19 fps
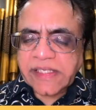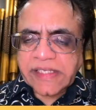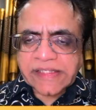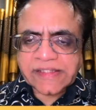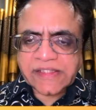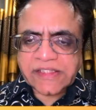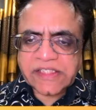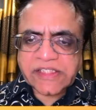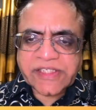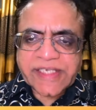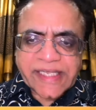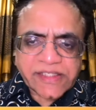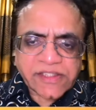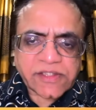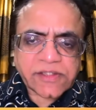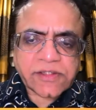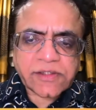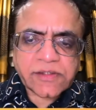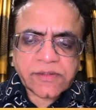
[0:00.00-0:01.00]
and
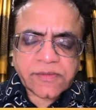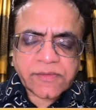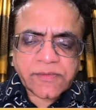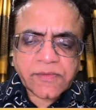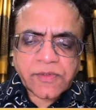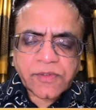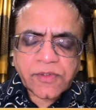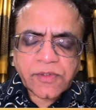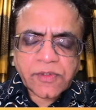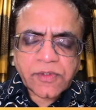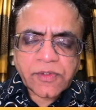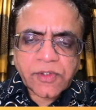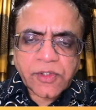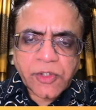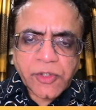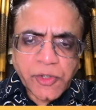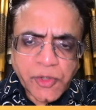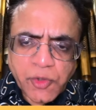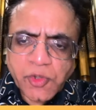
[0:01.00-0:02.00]
suggest,
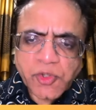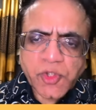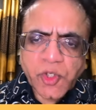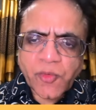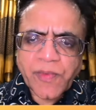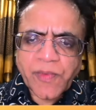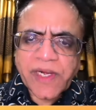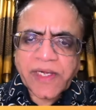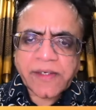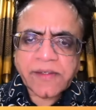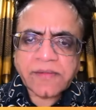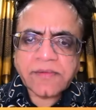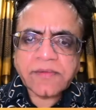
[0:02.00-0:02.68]
use your brain.